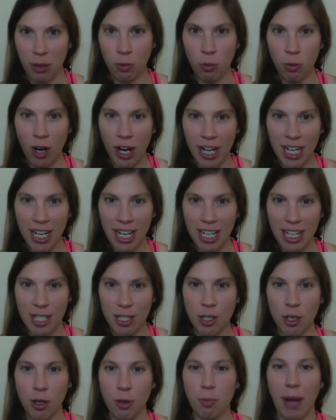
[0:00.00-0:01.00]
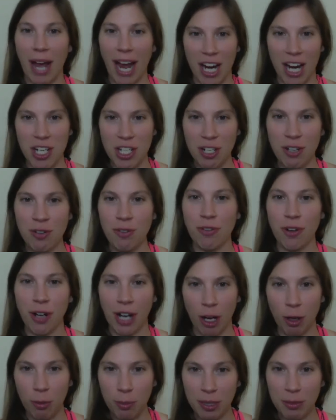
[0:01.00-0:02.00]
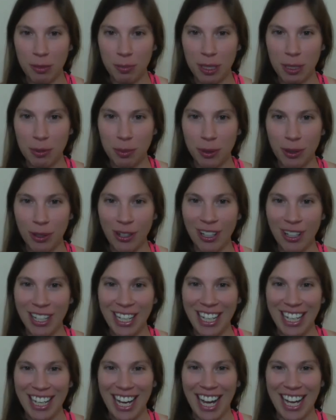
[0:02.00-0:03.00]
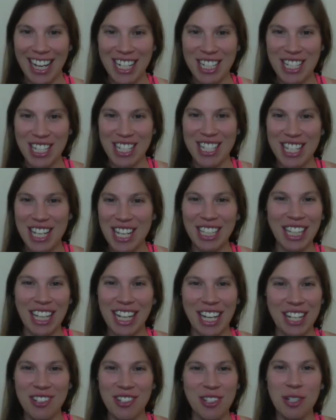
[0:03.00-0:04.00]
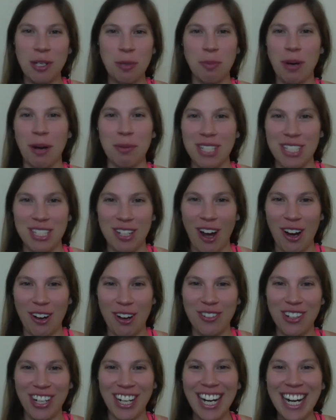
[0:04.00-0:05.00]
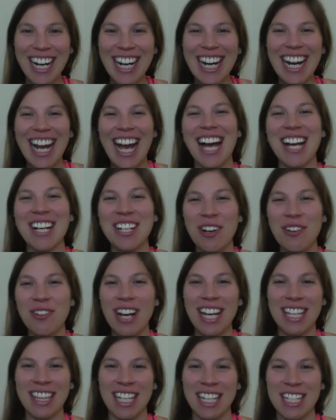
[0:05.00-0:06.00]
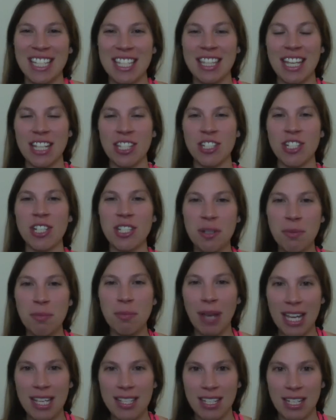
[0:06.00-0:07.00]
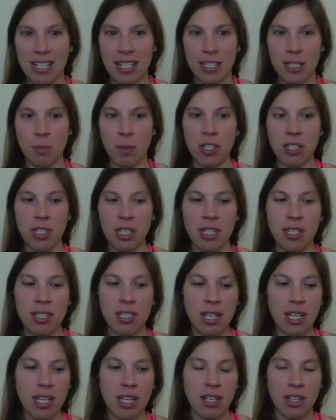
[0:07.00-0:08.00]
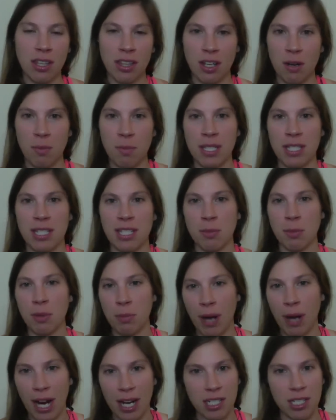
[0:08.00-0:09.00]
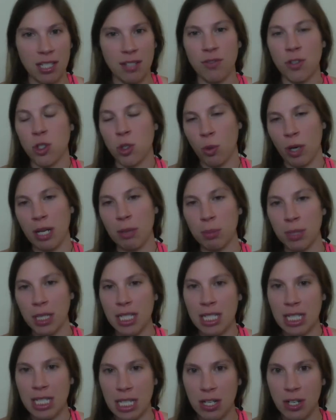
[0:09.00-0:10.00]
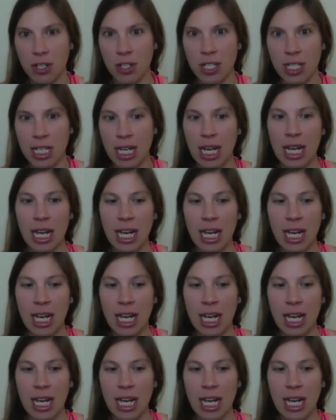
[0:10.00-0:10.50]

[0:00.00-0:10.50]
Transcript: One is your passion for helping people. I can just see it. Like you could probably talk for, I know, and that's just amazing, especially to see in a therapist that's been practicing for 20 plus years.